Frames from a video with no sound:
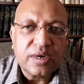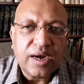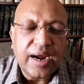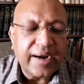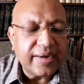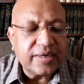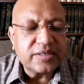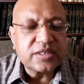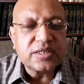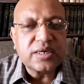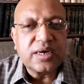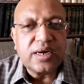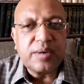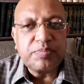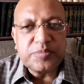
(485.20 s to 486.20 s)
and its
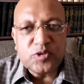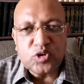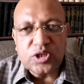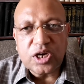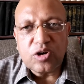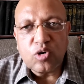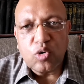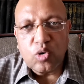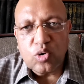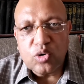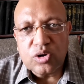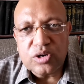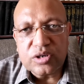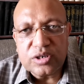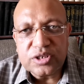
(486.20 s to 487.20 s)
corrupt to the
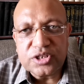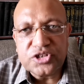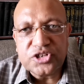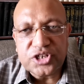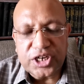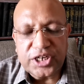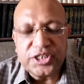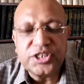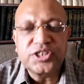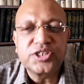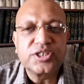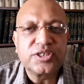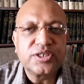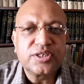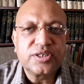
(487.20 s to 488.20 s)
core states